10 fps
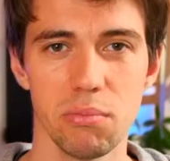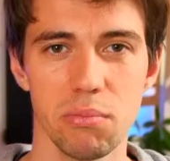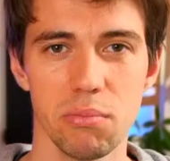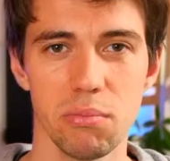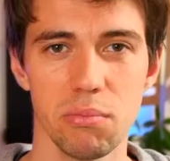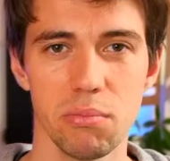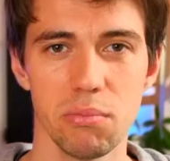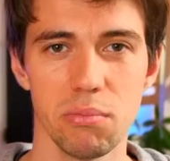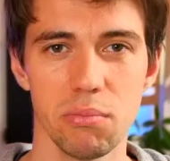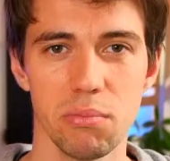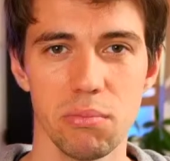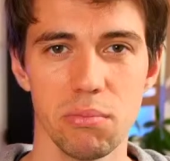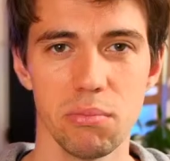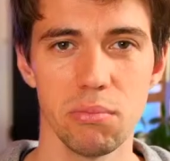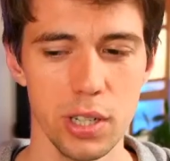I don't know why, much more
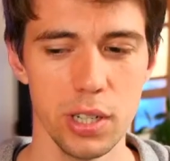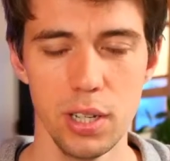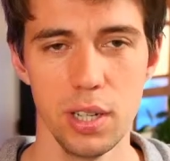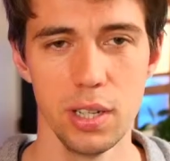than usual.